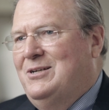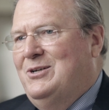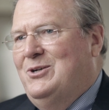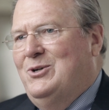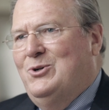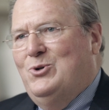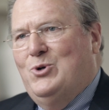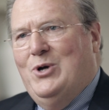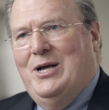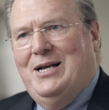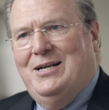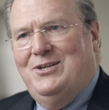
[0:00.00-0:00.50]

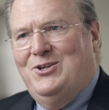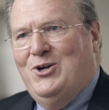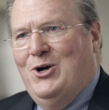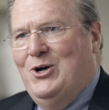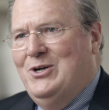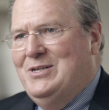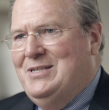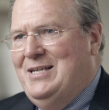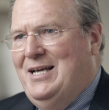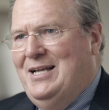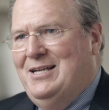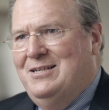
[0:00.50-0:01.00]
Credit card
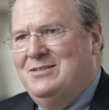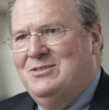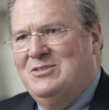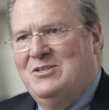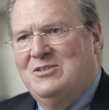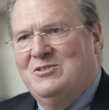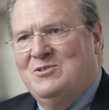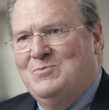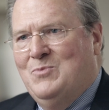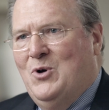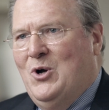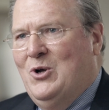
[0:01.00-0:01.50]
debt is a
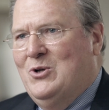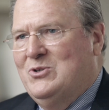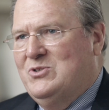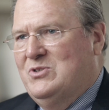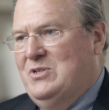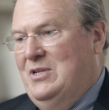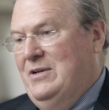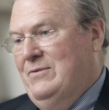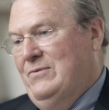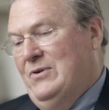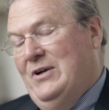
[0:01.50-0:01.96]
small sliver.